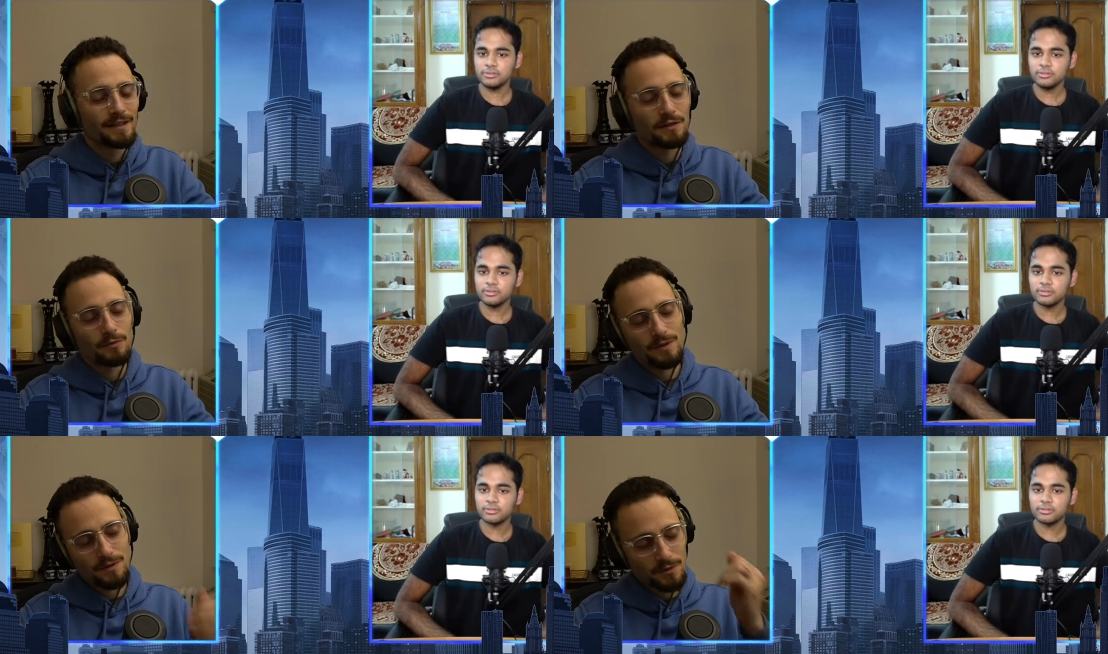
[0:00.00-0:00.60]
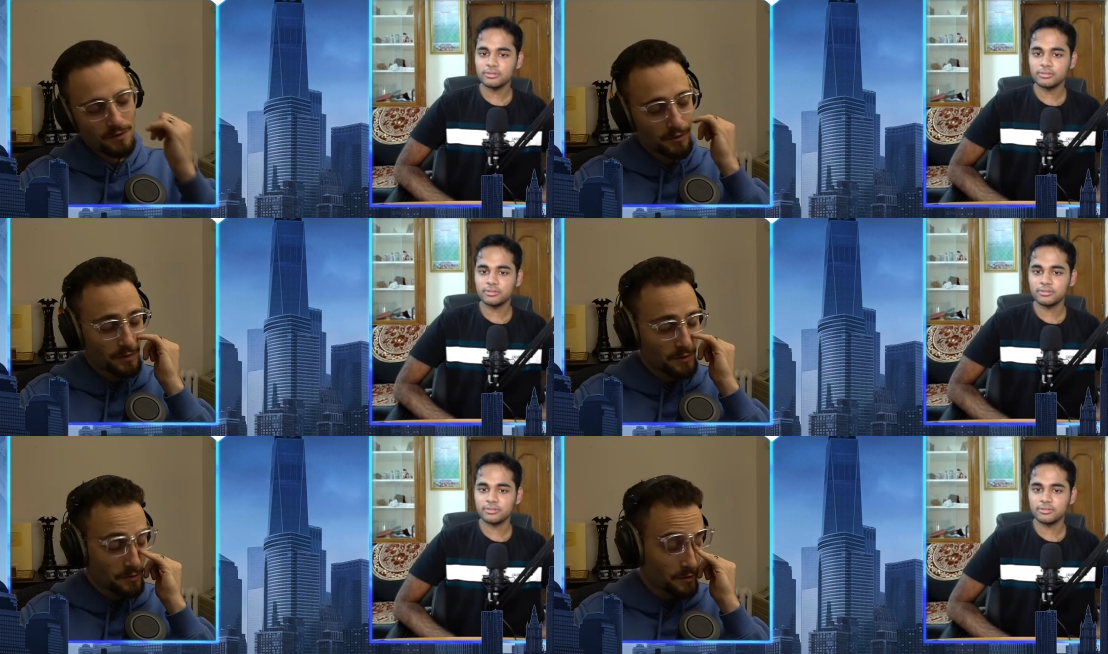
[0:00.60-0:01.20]
Speaker 1: and then you went to
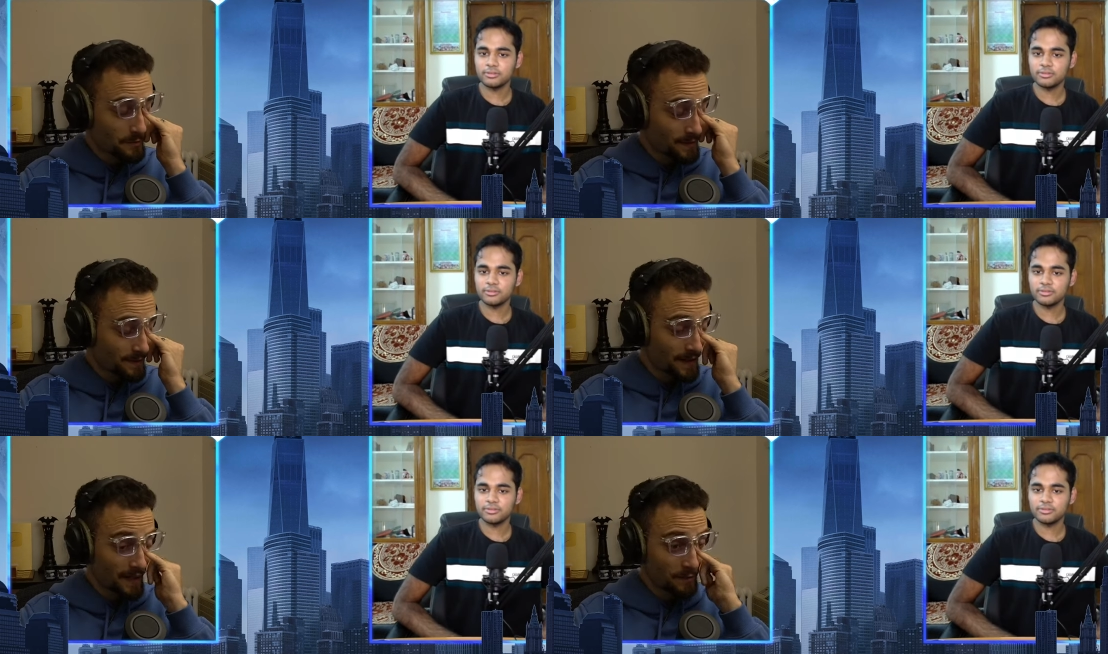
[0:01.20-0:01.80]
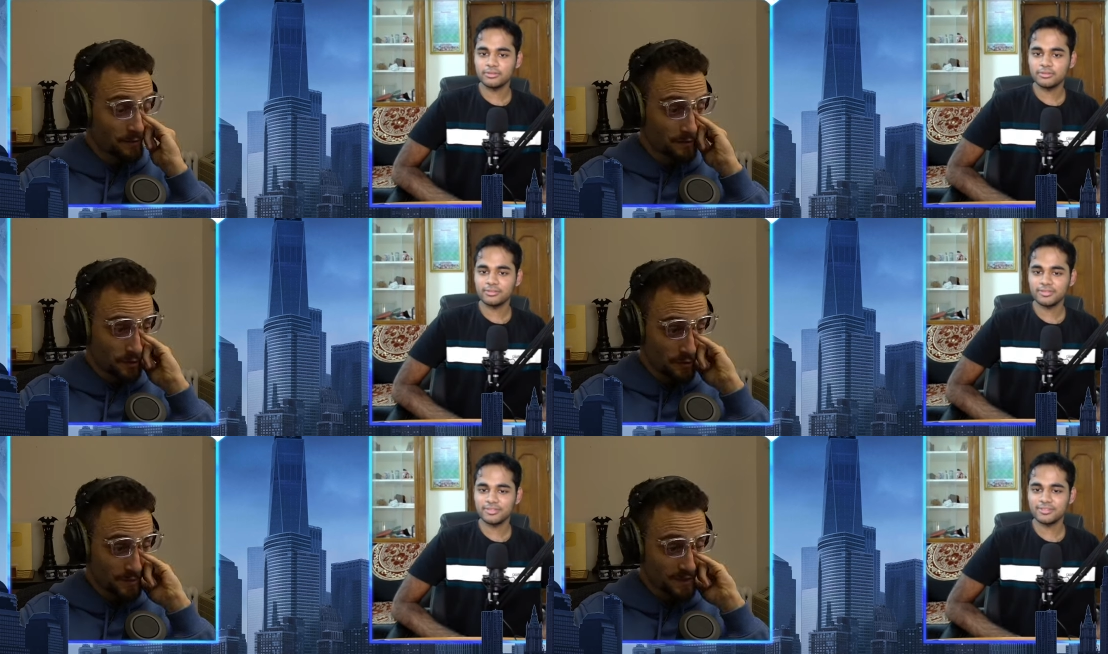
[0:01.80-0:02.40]
you went to Serbia. And how did the
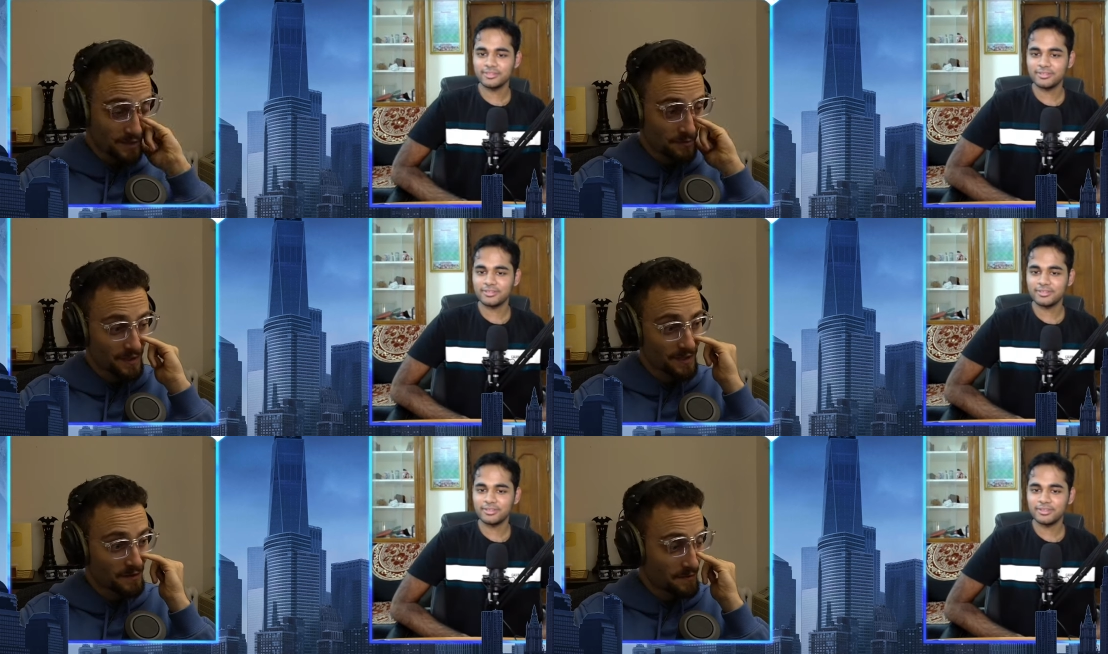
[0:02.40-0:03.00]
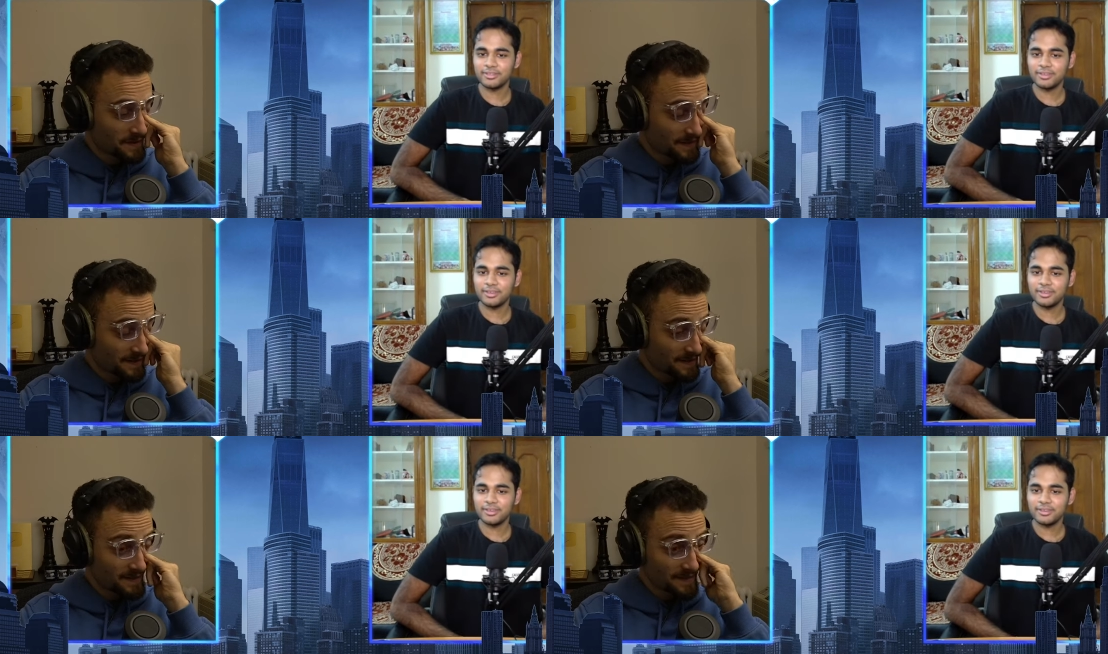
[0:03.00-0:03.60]
tournament in Serbia go?
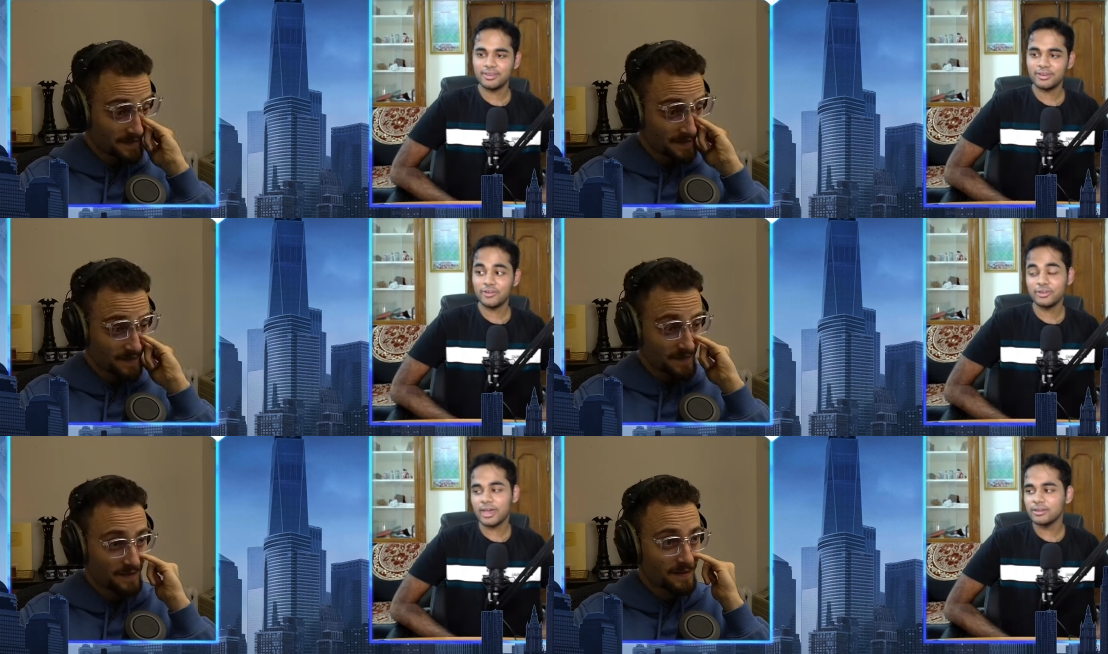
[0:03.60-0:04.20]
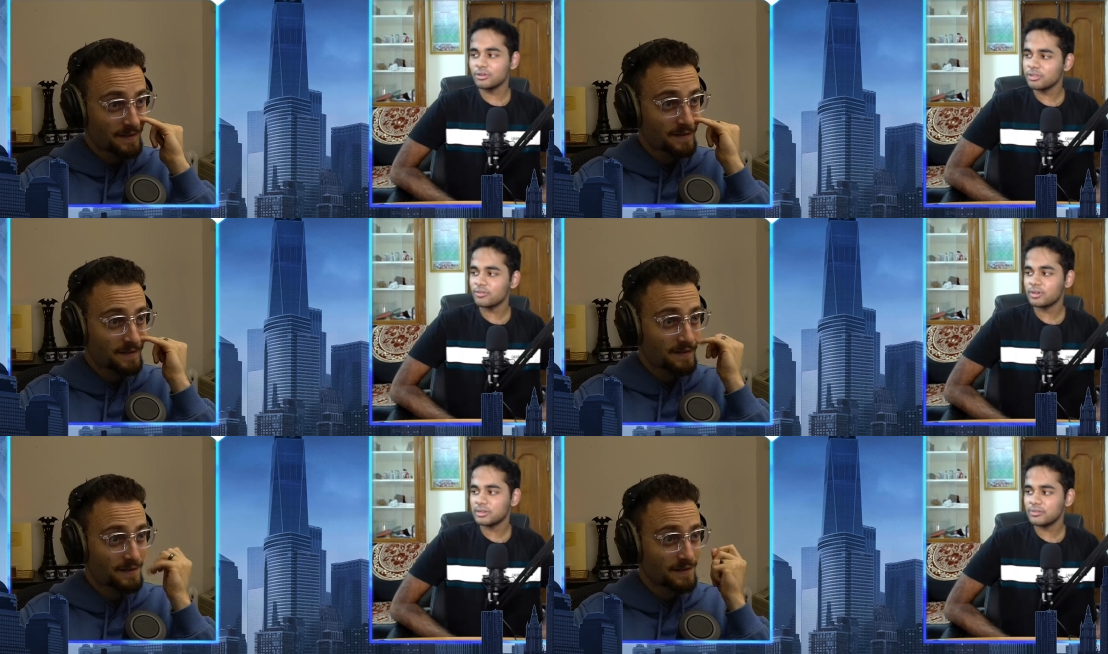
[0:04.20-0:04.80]
Speaker 2: Oh, that also
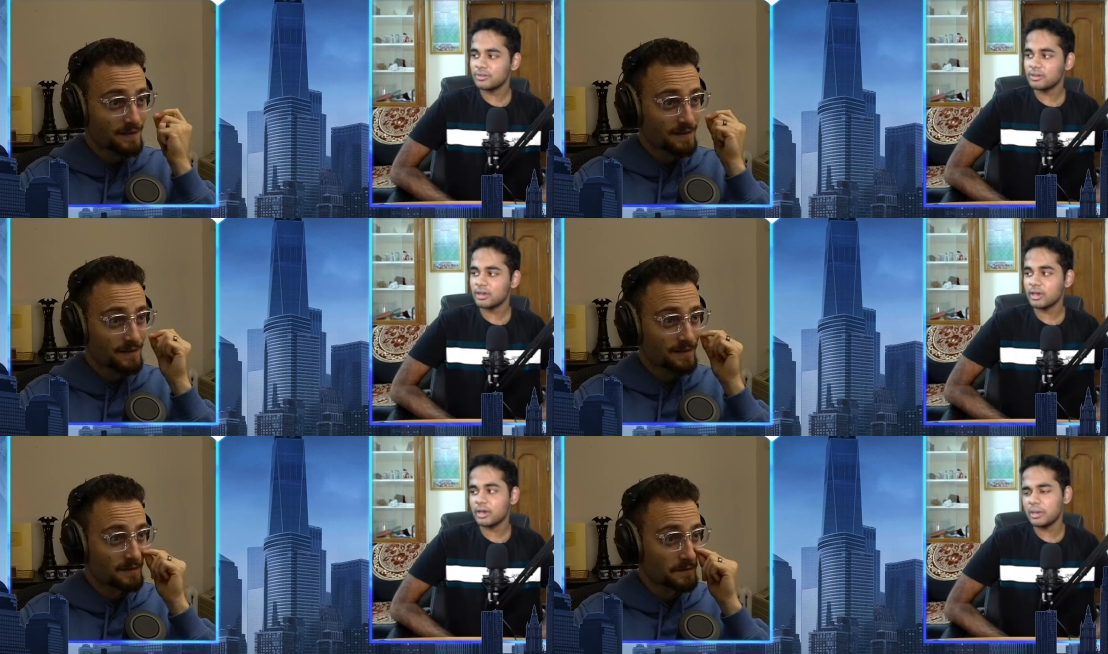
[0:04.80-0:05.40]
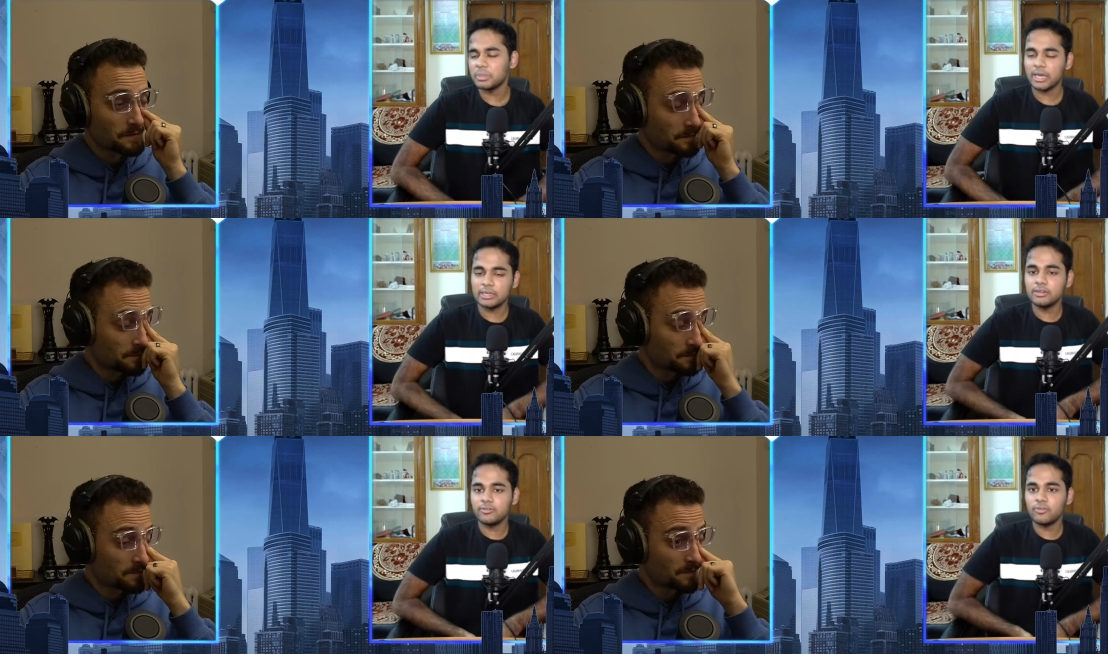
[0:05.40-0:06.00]
went. I mean, I
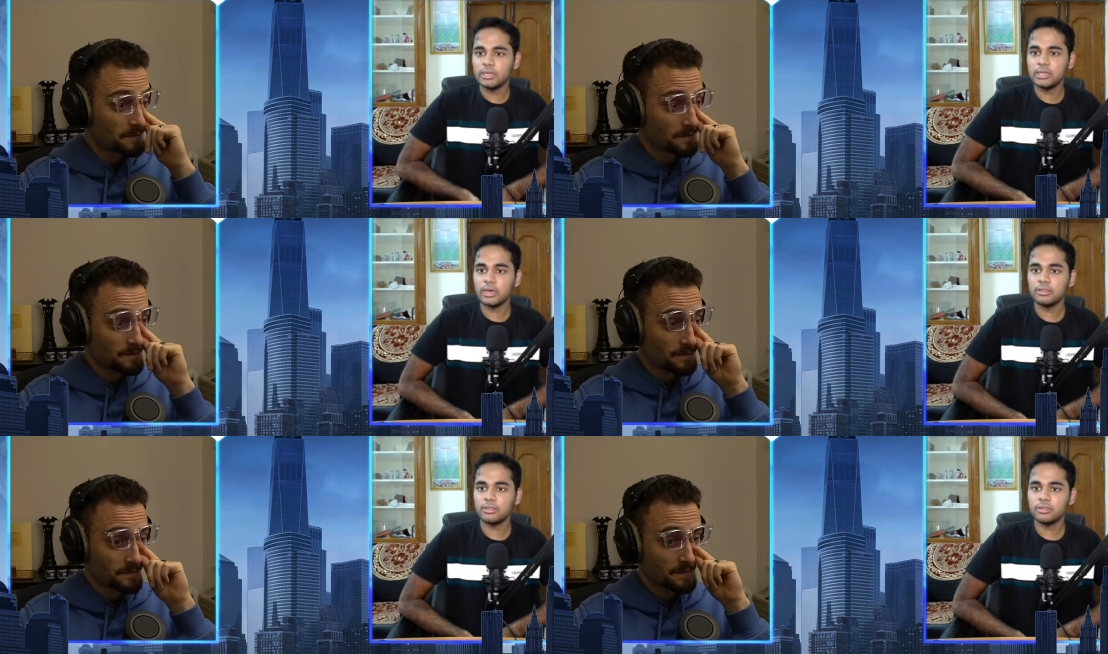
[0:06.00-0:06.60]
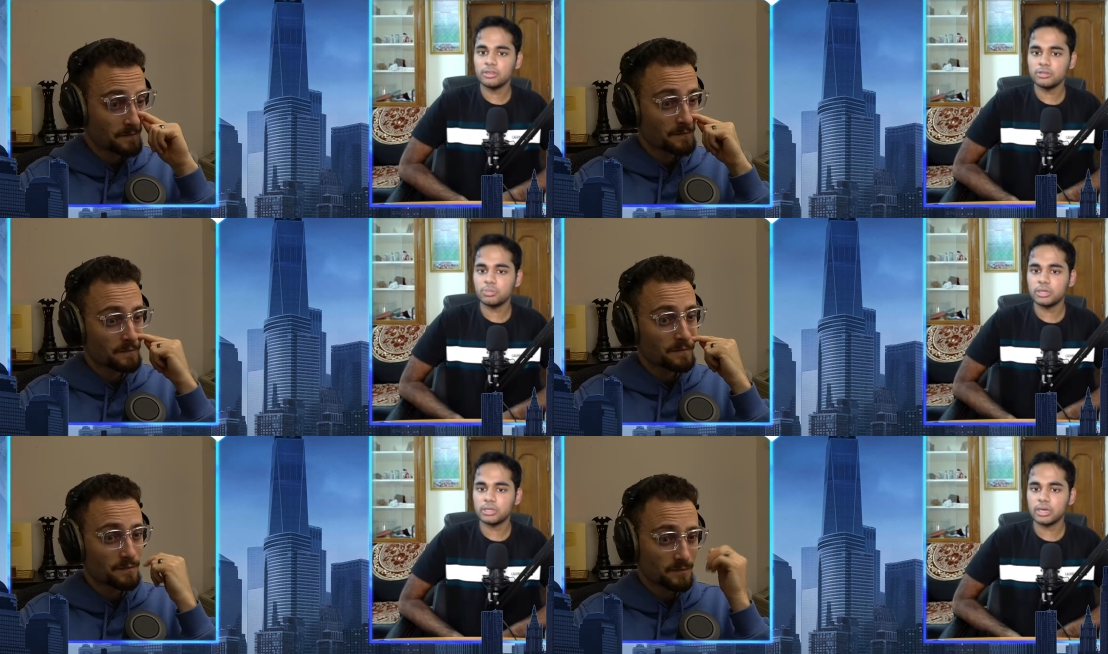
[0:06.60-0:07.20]
didn't win it as such,
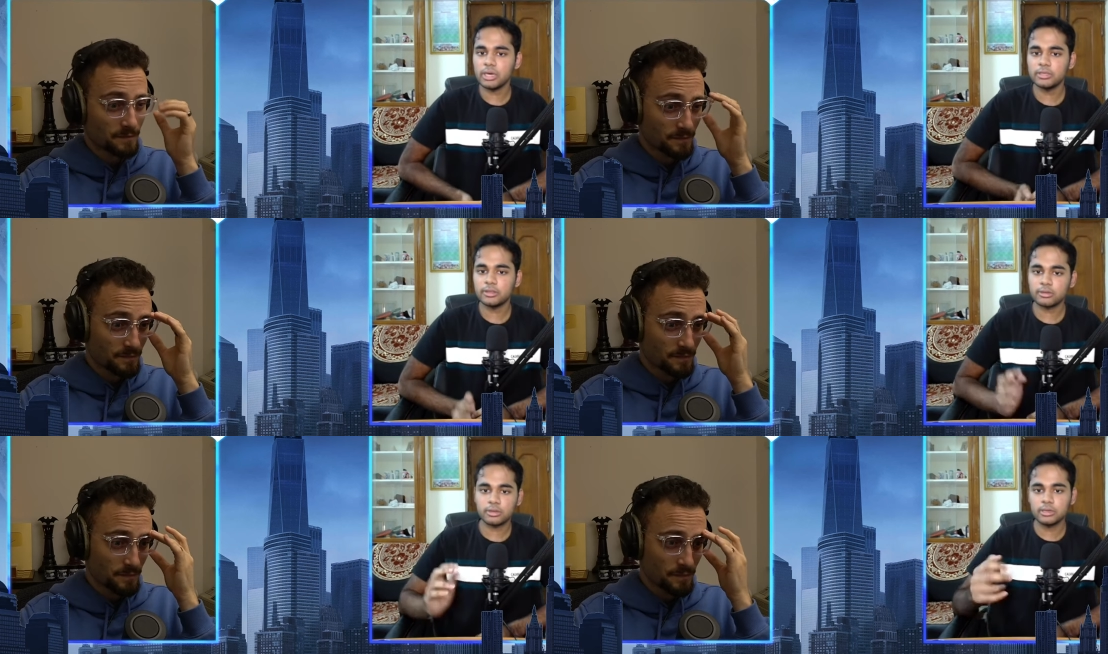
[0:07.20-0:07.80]
but I just